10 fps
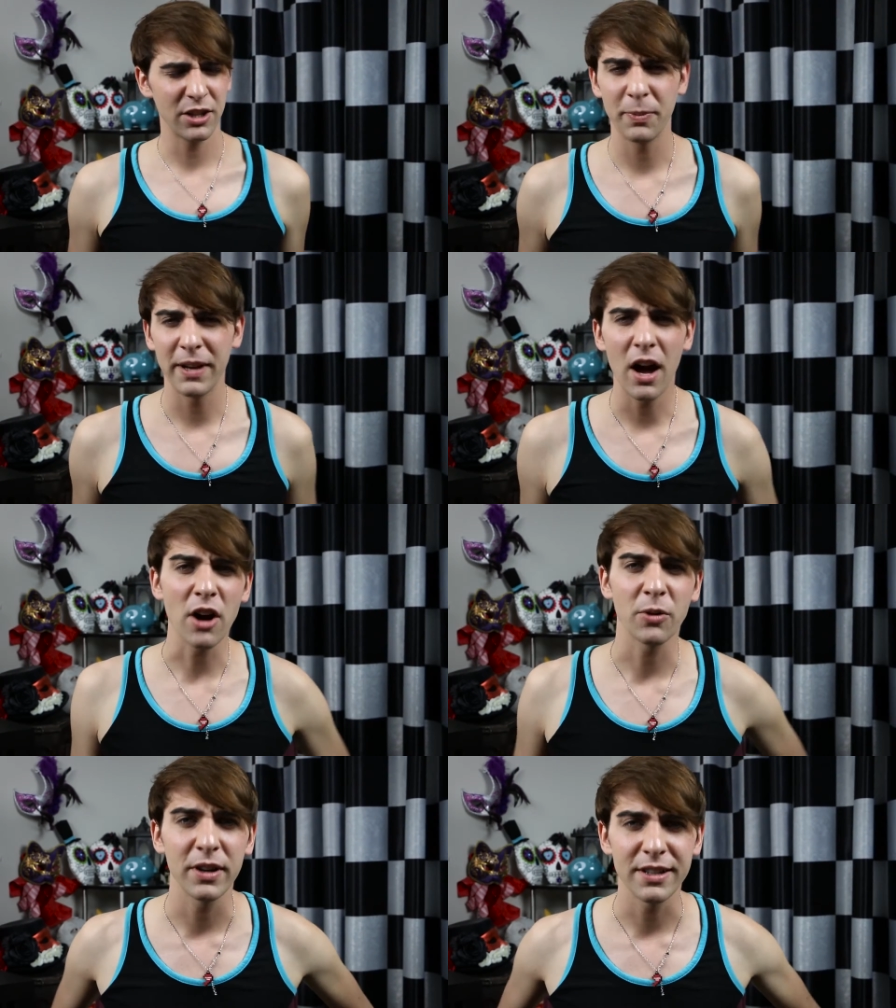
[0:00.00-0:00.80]
a little bit
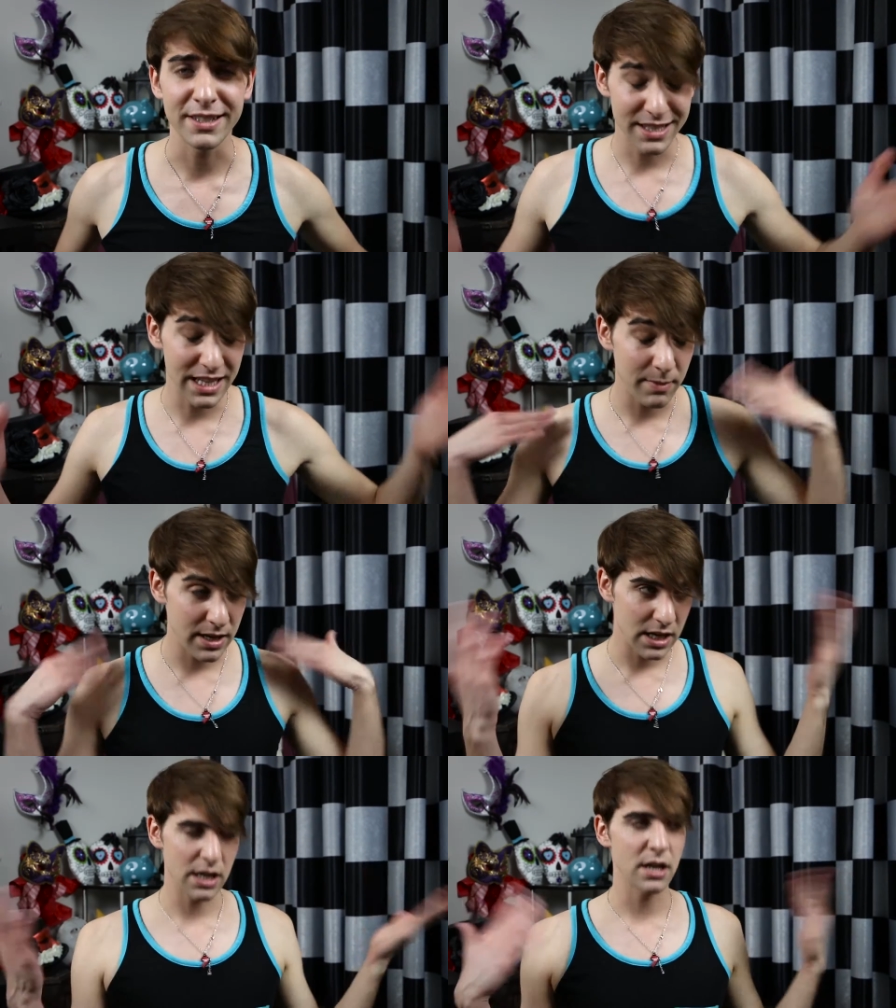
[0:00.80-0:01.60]
awkward and steamy
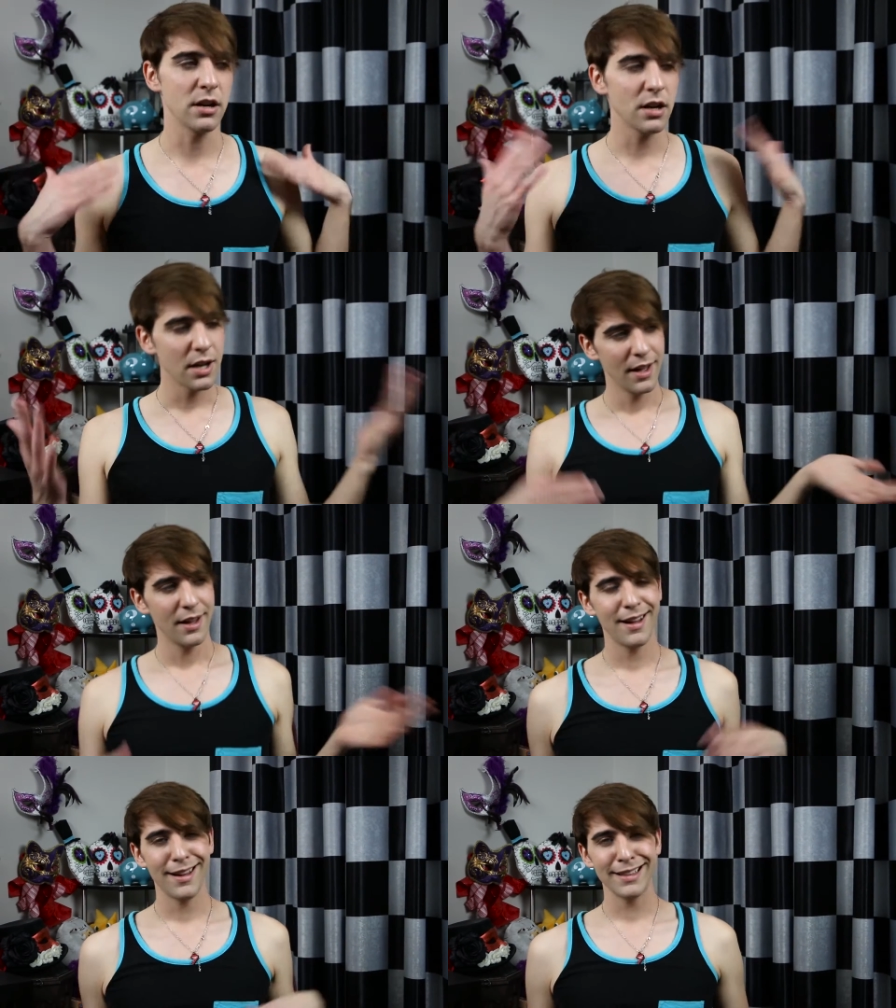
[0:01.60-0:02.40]
in here,
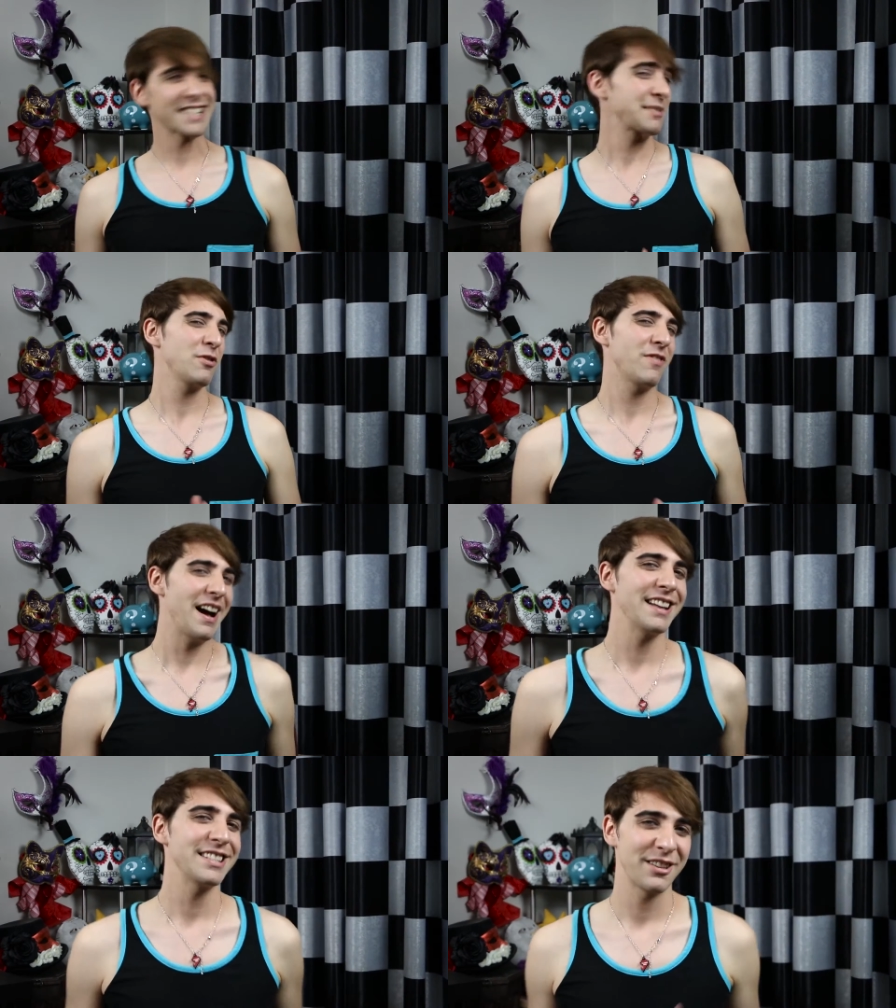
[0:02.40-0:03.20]
uh, let's move
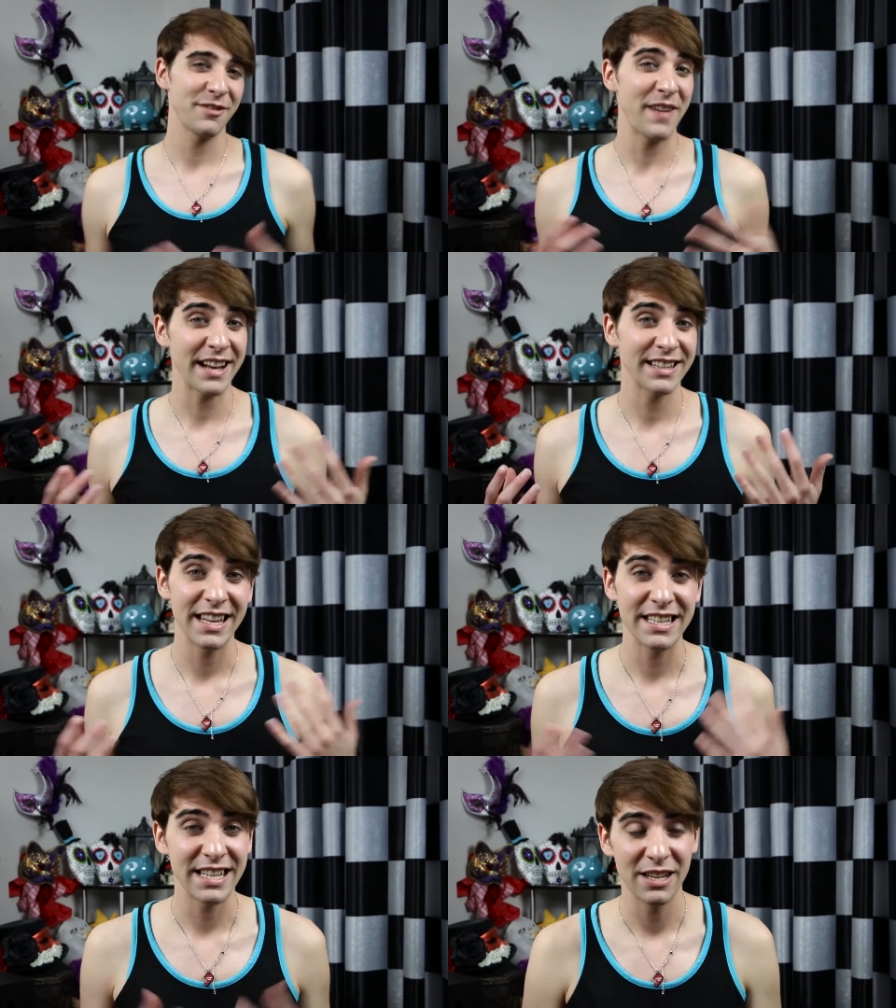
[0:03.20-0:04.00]
on to the fact
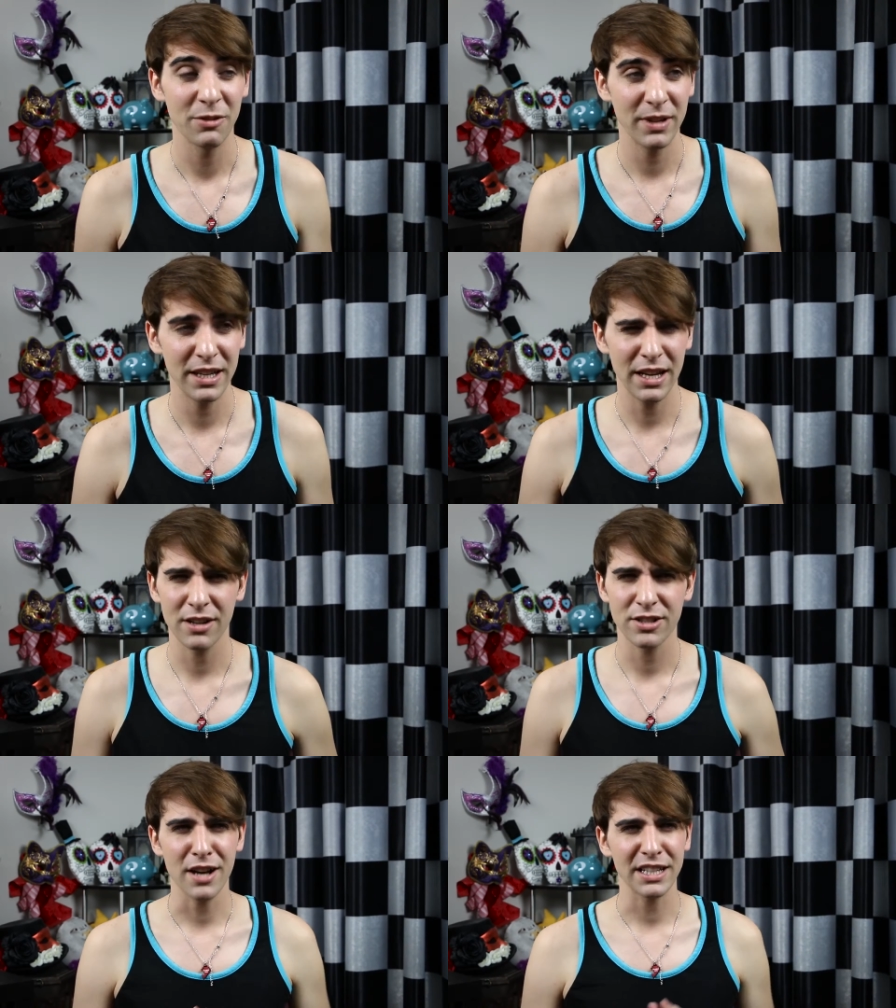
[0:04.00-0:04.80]
that we
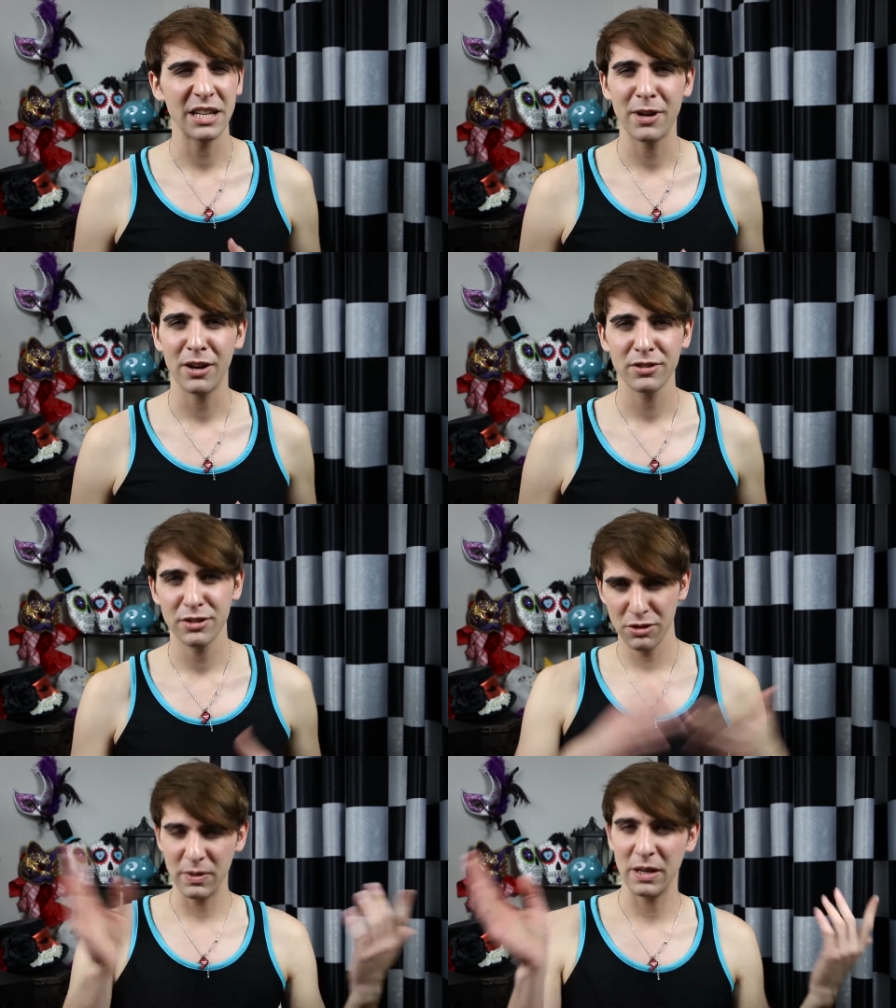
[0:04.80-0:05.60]
are talking about
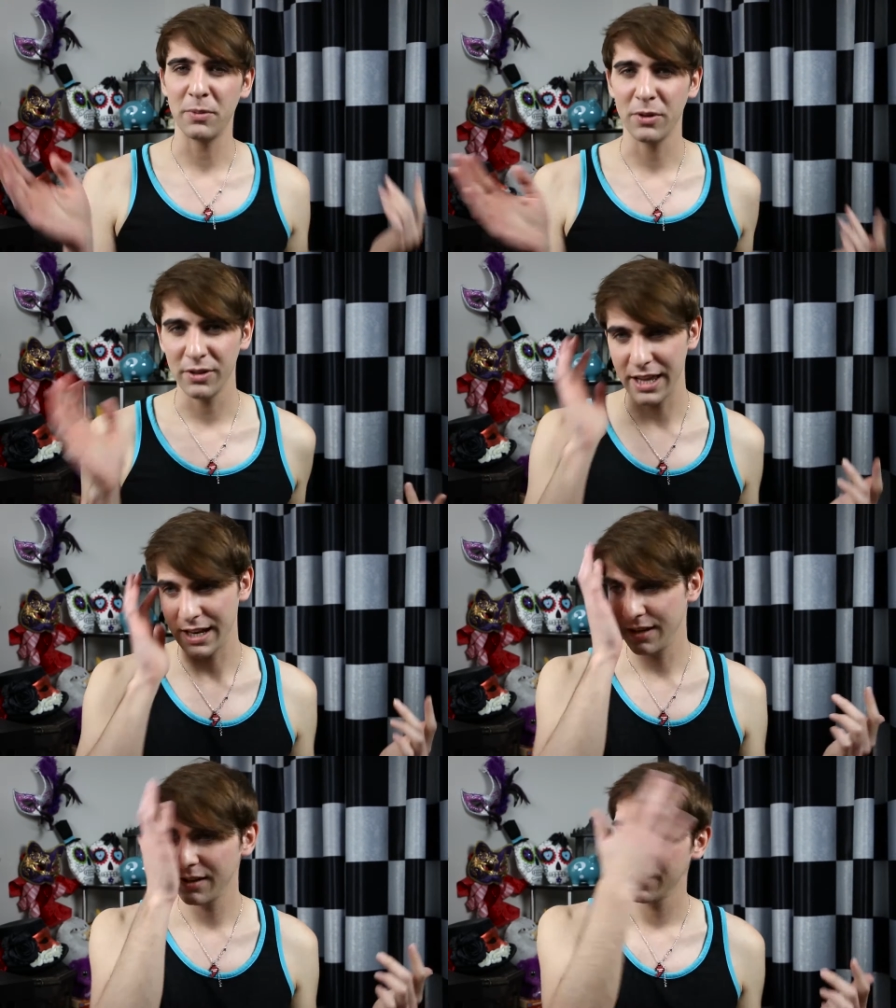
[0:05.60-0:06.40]
two people that
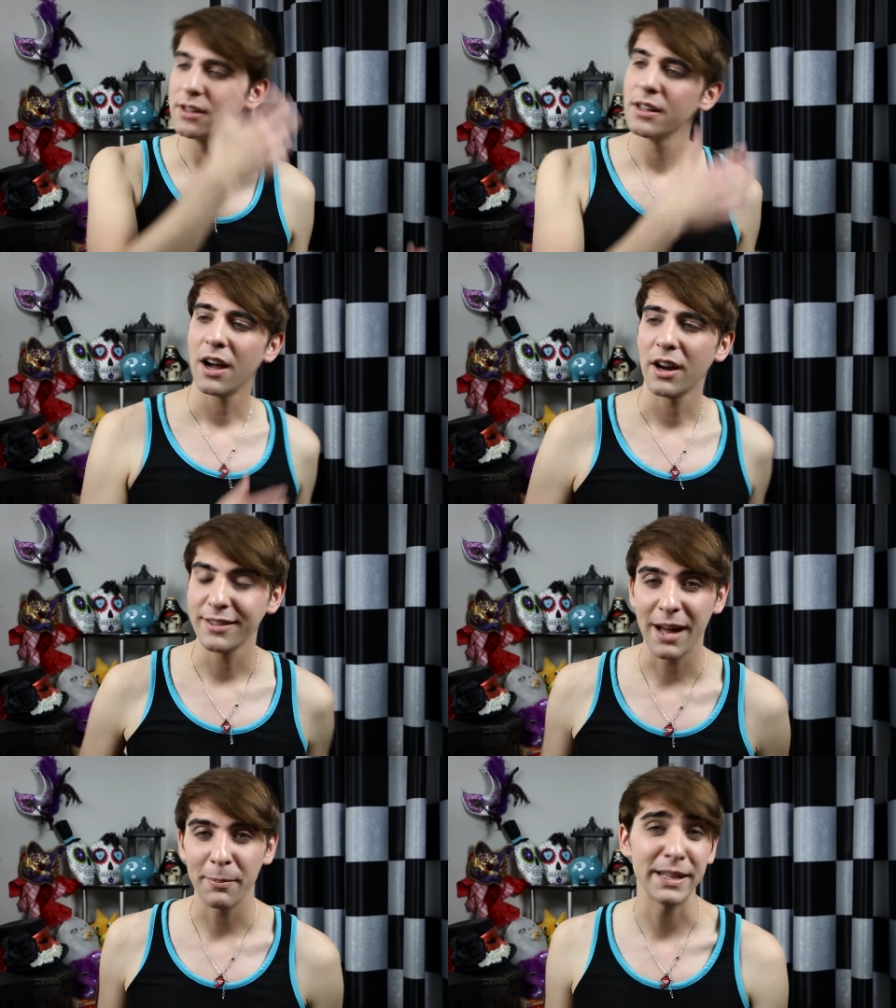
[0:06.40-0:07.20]
are
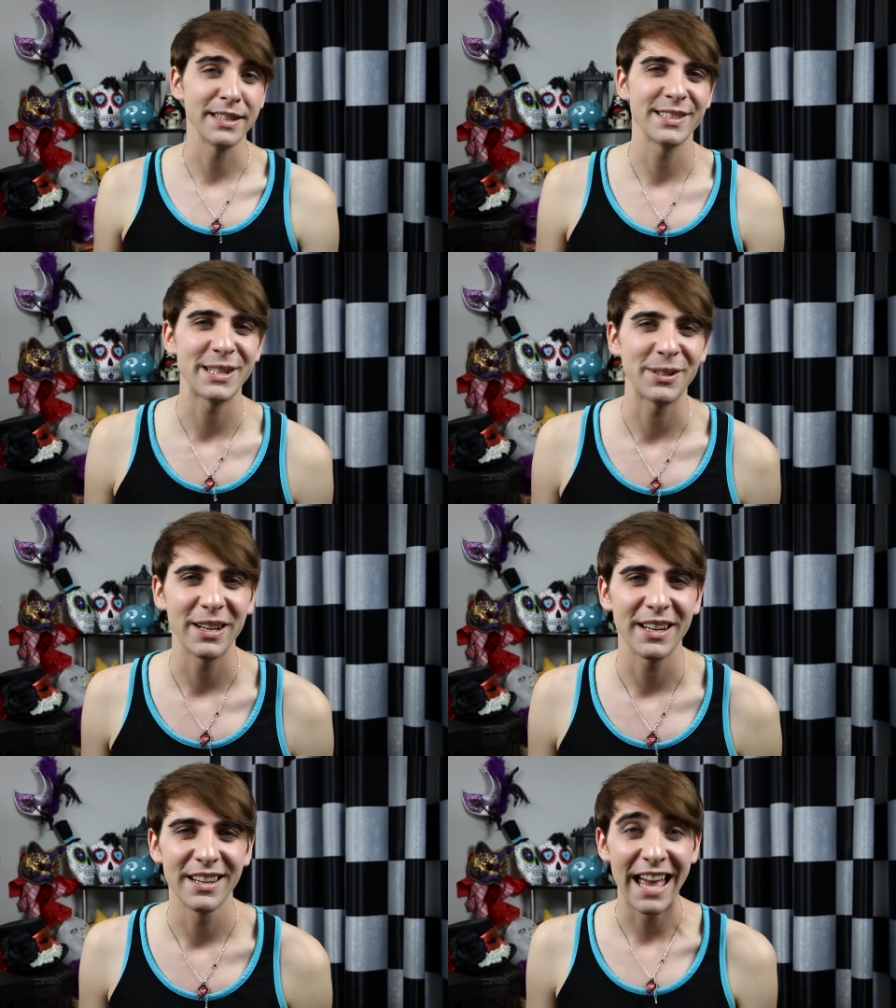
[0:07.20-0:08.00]
not me and
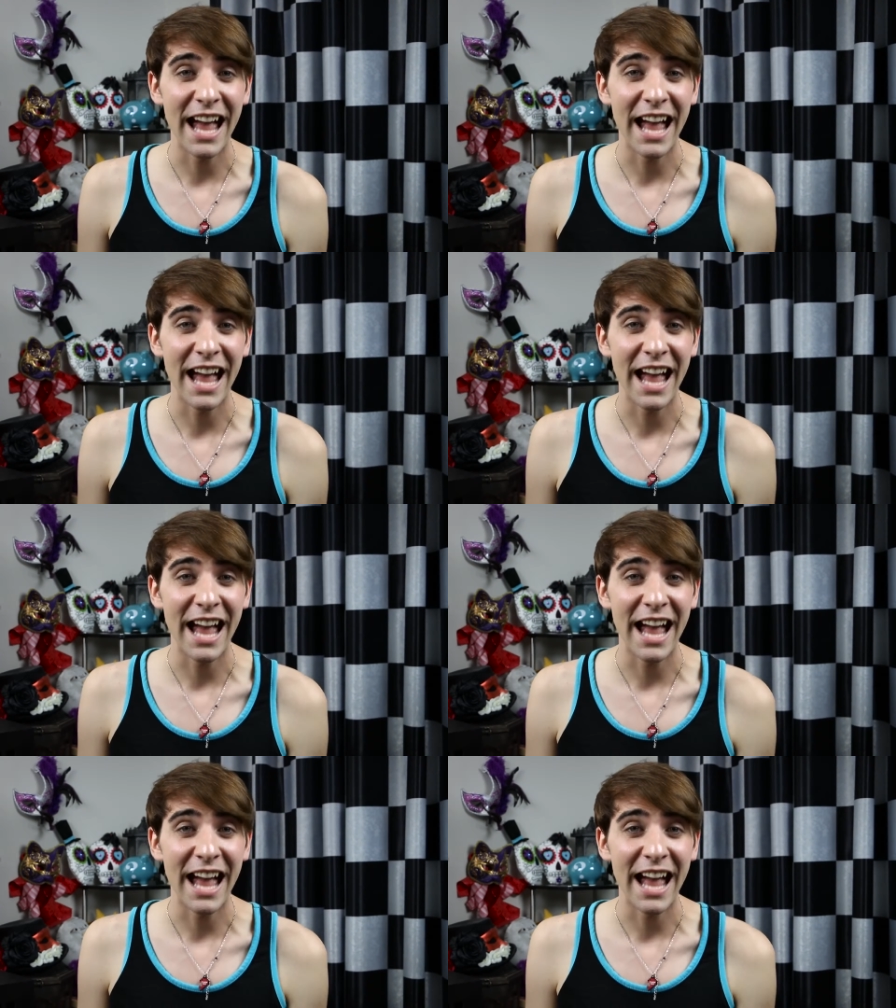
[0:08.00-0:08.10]
Siri.